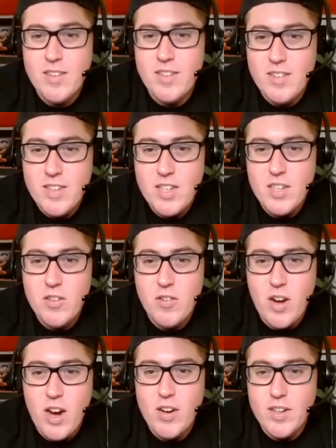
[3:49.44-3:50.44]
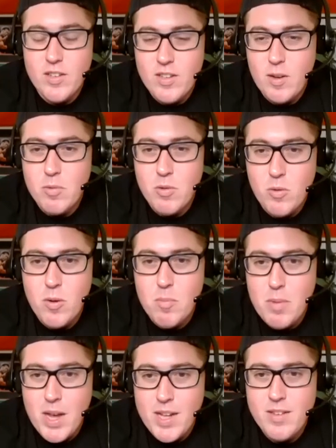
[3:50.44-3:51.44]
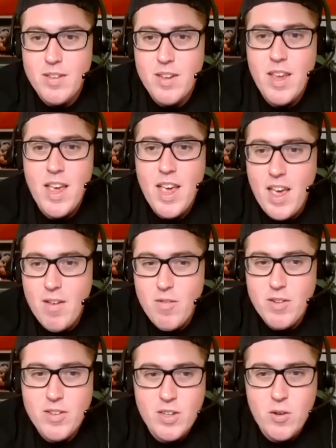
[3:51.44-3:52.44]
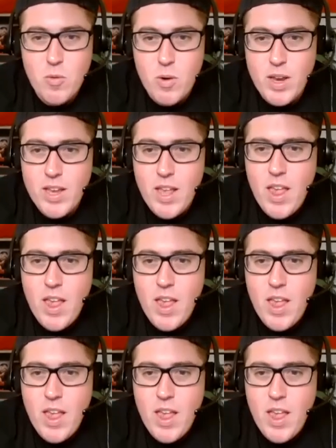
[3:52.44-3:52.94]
and CJ Stroud in some sort of bets every single week.